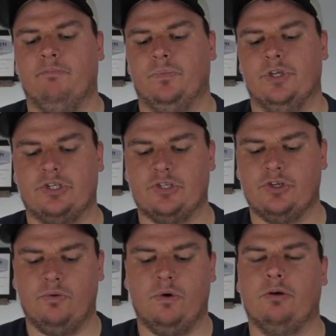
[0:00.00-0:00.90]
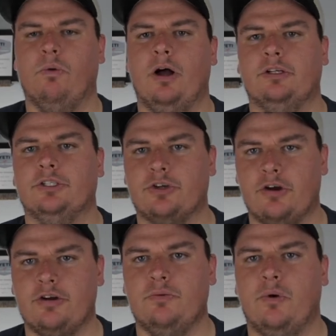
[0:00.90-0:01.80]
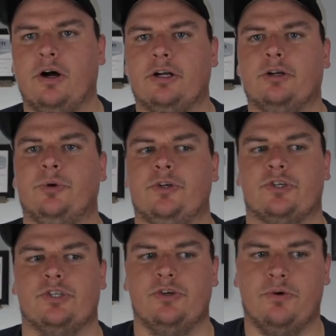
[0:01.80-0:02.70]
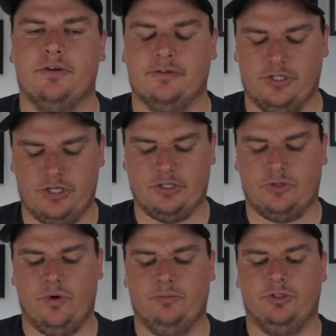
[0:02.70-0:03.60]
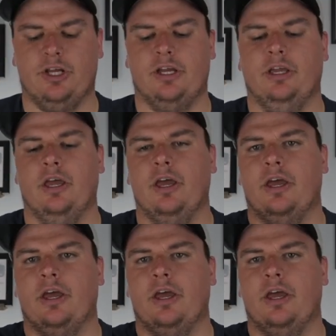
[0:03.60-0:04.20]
this is gonna work well in dirty water, but you still wanna fish that swim jig,